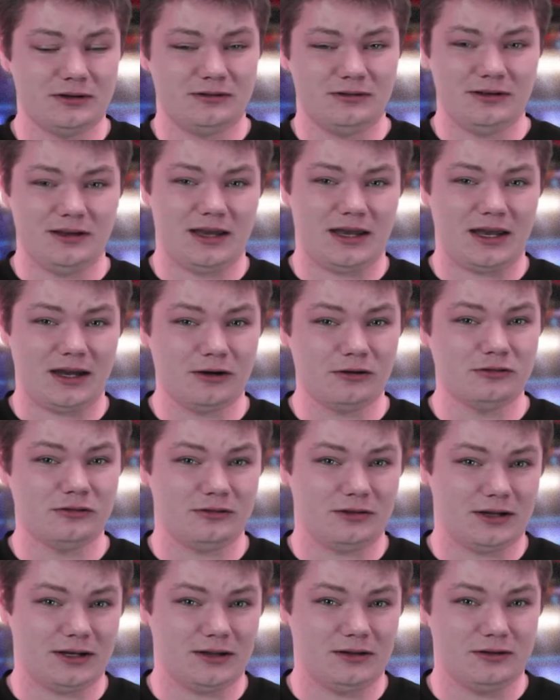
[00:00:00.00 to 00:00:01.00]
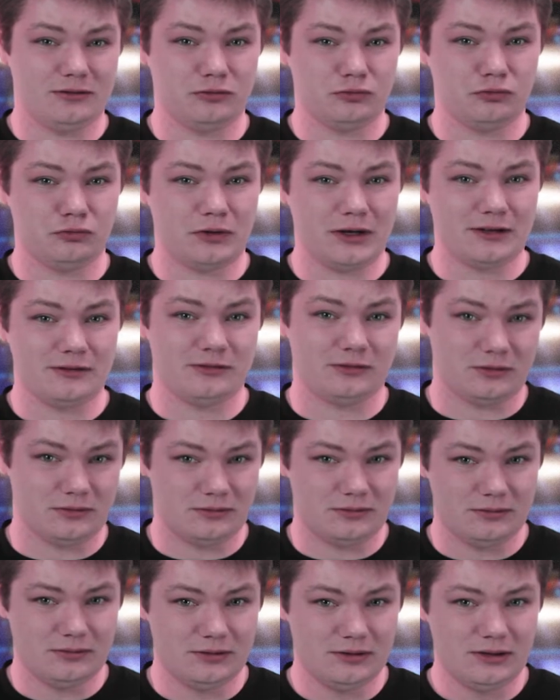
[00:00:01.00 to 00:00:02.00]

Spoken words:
to see a hairstylist wrestle.